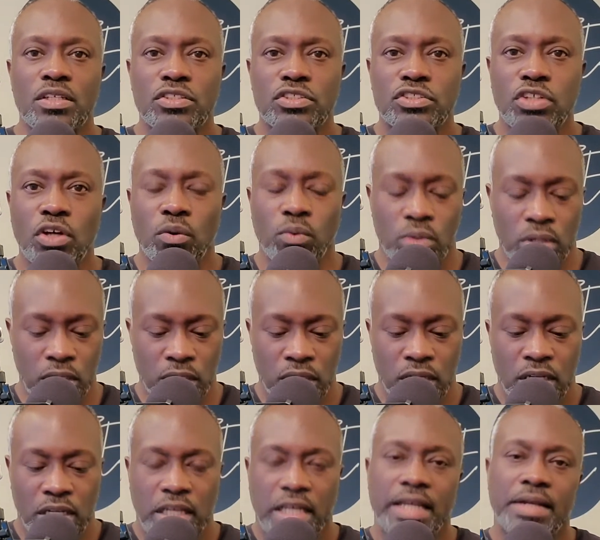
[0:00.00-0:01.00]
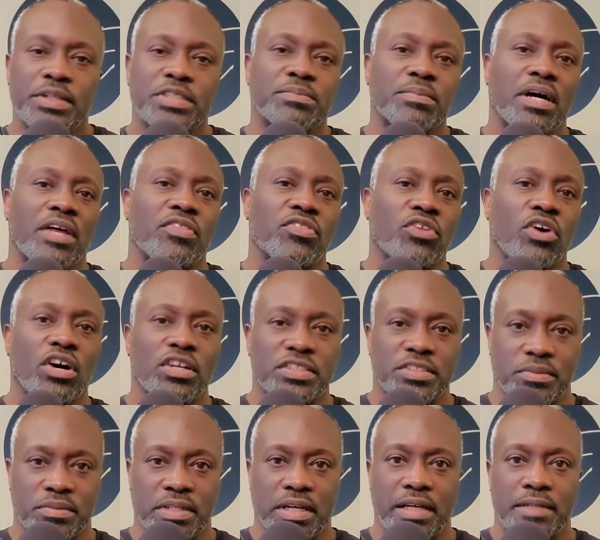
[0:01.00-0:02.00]
So here's my thoughts
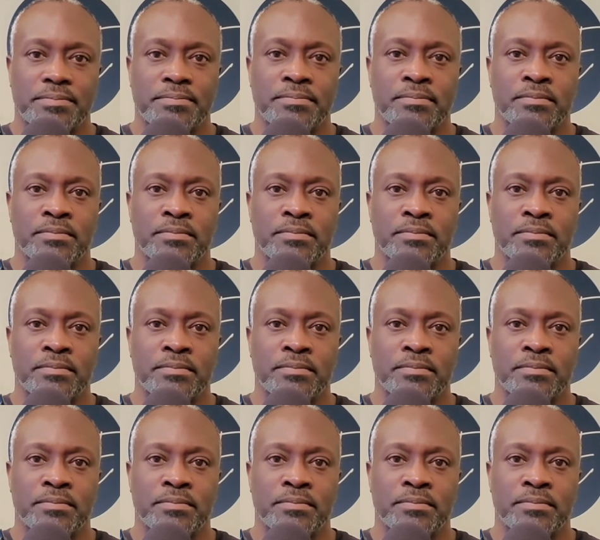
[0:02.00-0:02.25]
on that.